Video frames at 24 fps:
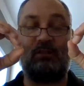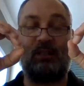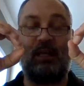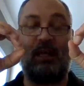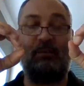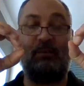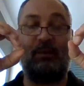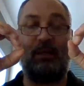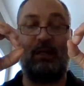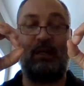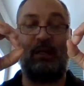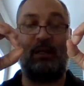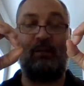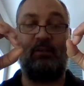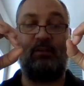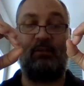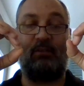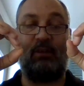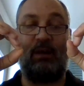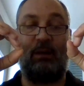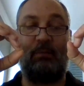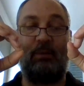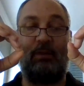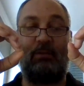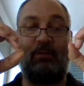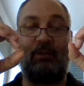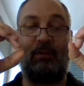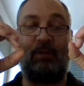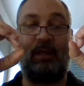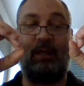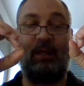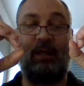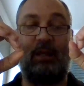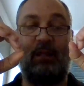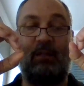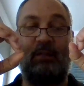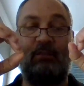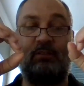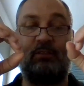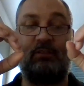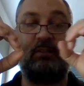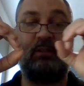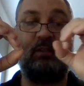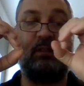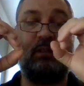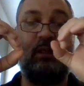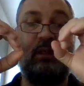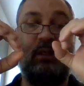same length, same everything else,